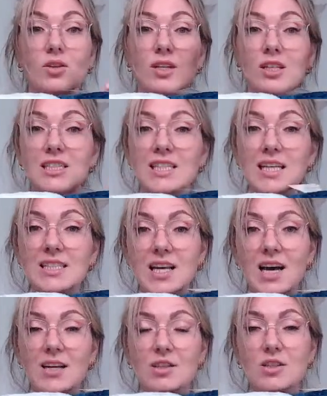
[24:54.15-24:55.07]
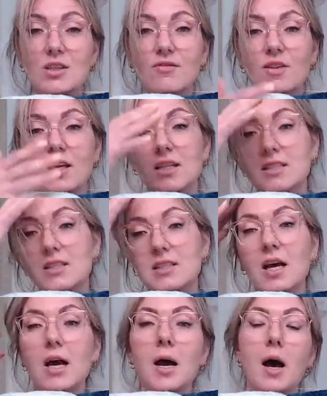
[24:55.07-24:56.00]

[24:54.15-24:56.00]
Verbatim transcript: So there's six colors of this